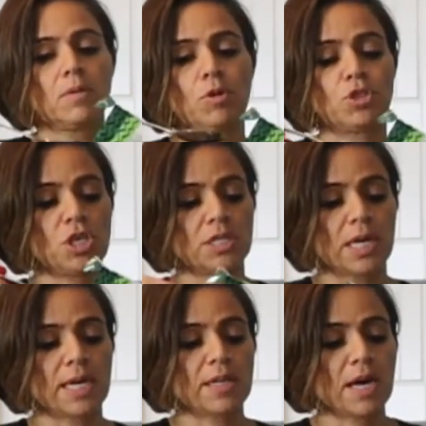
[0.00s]
which is
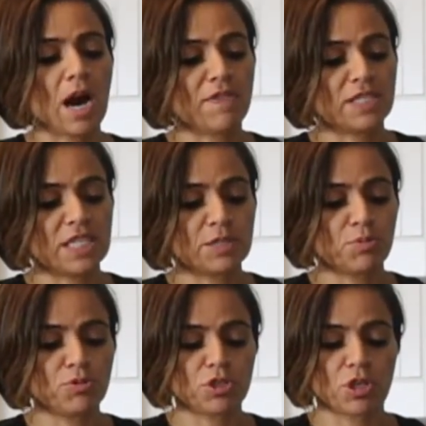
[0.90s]
another half a
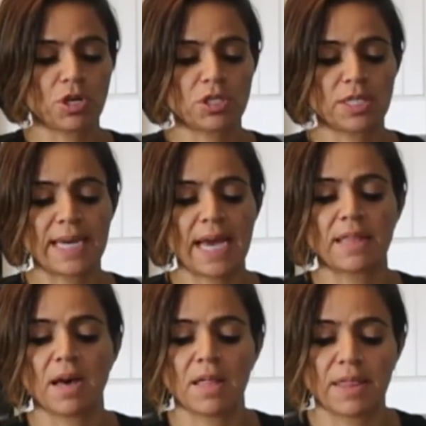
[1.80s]
teaspoon. So
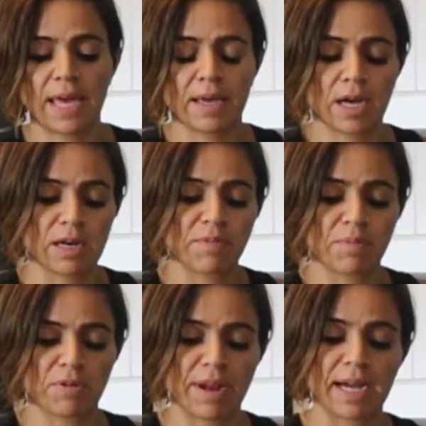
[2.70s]
together, they kind of
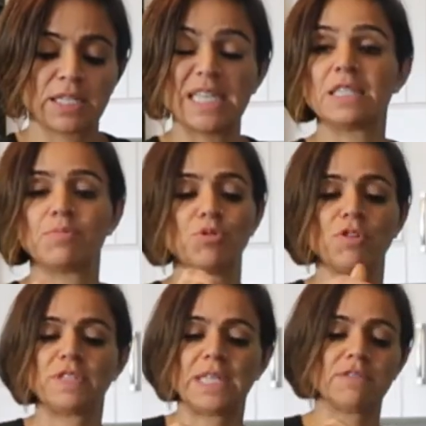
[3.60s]
create a teaspoon of
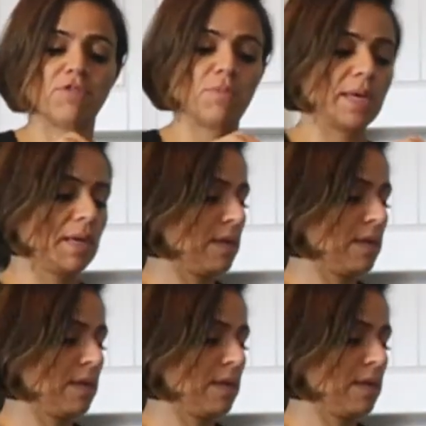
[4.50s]
seeds for me.